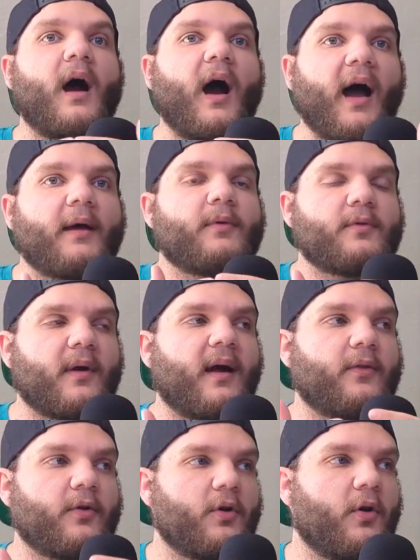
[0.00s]
I would
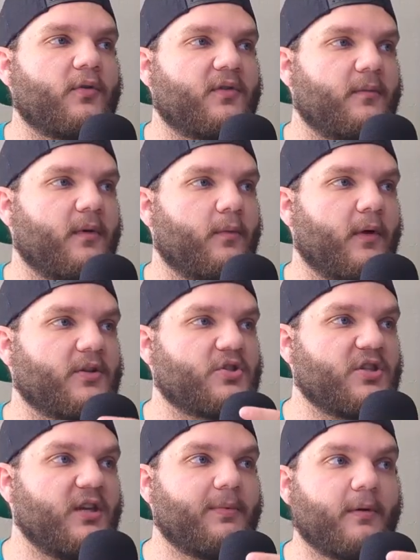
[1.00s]
rather go somewhere where it's
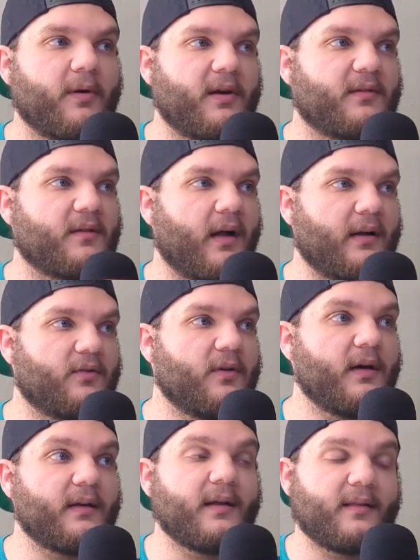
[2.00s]
cheaper, but it's not as
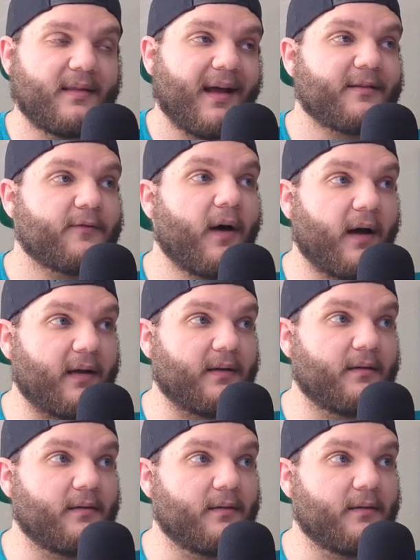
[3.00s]
good, that's fine.